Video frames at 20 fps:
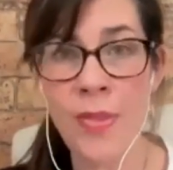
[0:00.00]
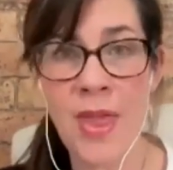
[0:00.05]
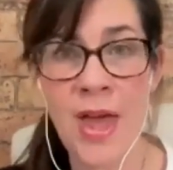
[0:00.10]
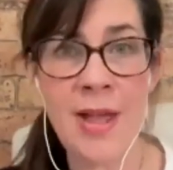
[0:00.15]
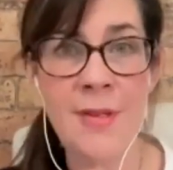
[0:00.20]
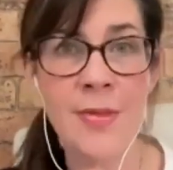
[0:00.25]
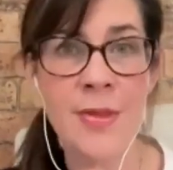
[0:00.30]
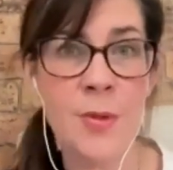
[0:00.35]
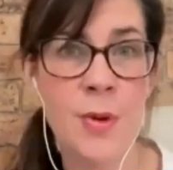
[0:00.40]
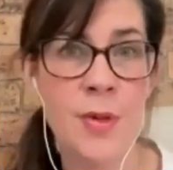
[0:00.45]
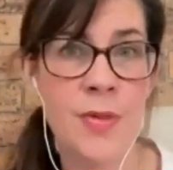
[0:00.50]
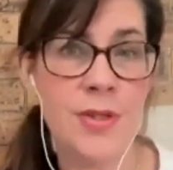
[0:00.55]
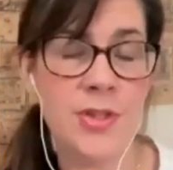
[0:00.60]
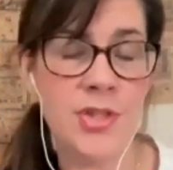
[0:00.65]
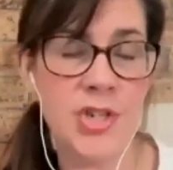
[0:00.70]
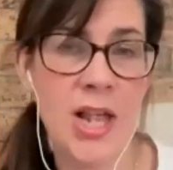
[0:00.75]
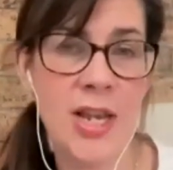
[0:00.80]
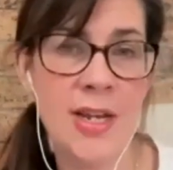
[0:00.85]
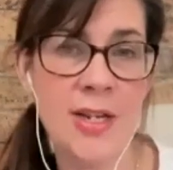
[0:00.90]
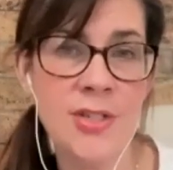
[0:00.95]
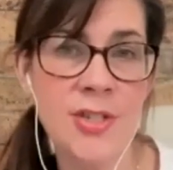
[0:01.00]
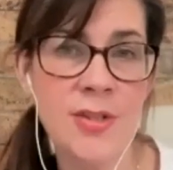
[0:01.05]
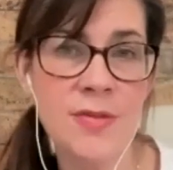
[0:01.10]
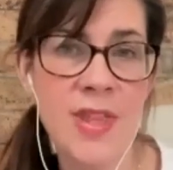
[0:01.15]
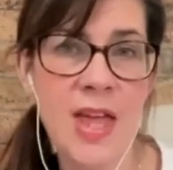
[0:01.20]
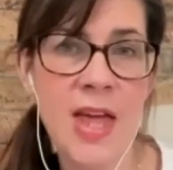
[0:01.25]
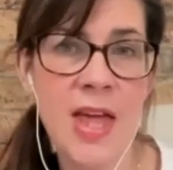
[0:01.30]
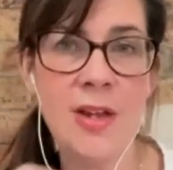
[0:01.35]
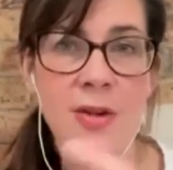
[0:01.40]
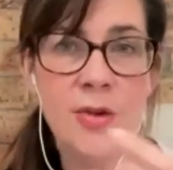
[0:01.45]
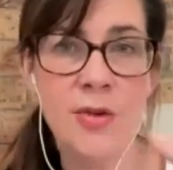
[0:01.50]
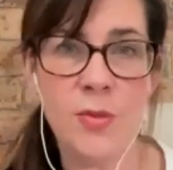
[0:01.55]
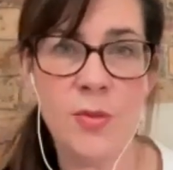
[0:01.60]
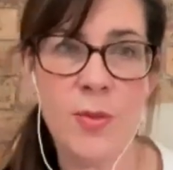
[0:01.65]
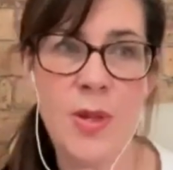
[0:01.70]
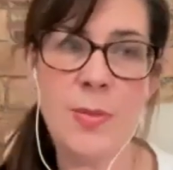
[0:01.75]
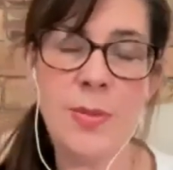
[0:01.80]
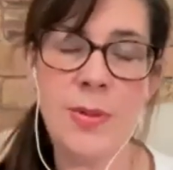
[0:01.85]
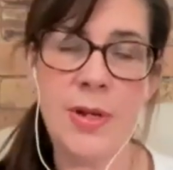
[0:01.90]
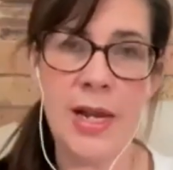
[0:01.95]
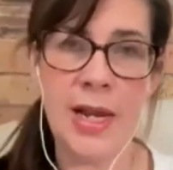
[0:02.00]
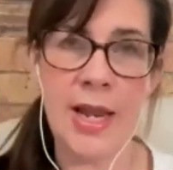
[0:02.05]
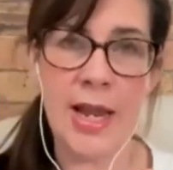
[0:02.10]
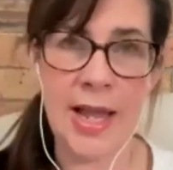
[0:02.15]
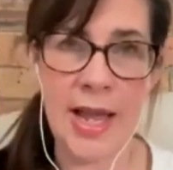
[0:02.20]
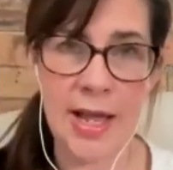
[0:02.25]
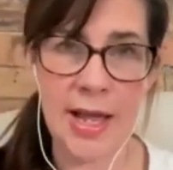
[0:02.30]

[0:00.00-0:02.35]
that and they want the challenge of that, and other people are like,